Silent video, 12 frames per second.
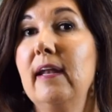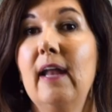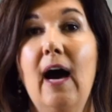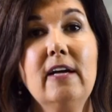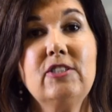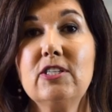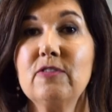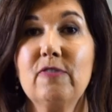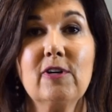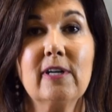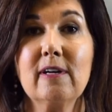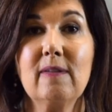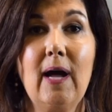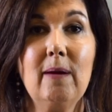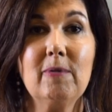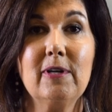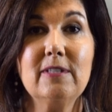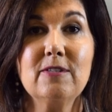not just for
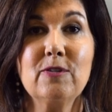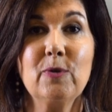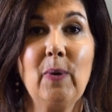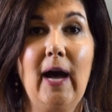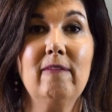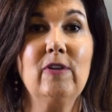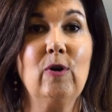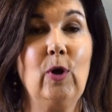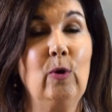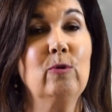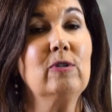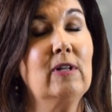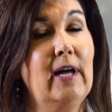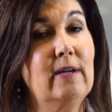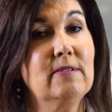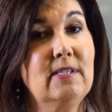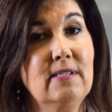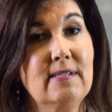conglomerates who have their own
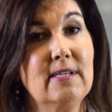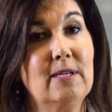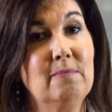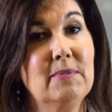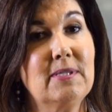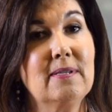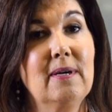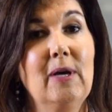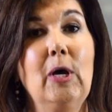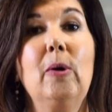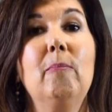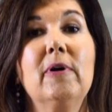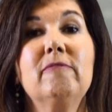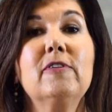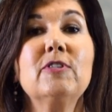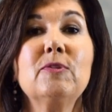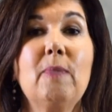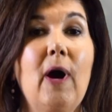cloud systems, but
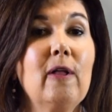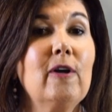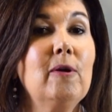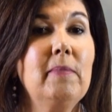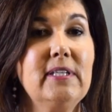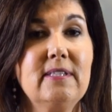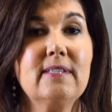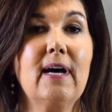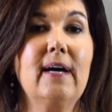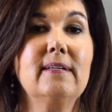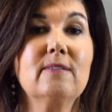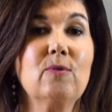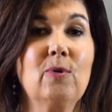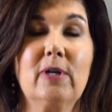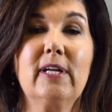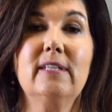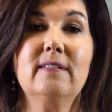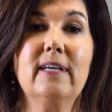for smaller mid-size
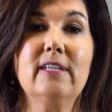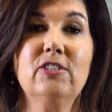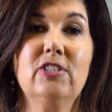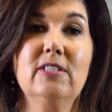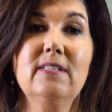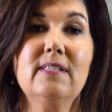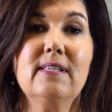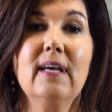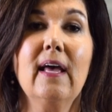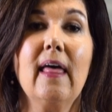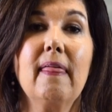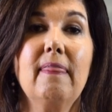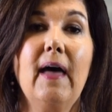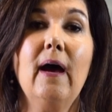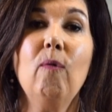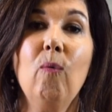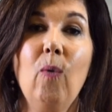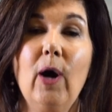organizations
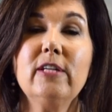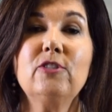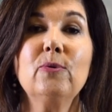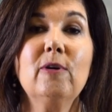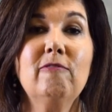that want to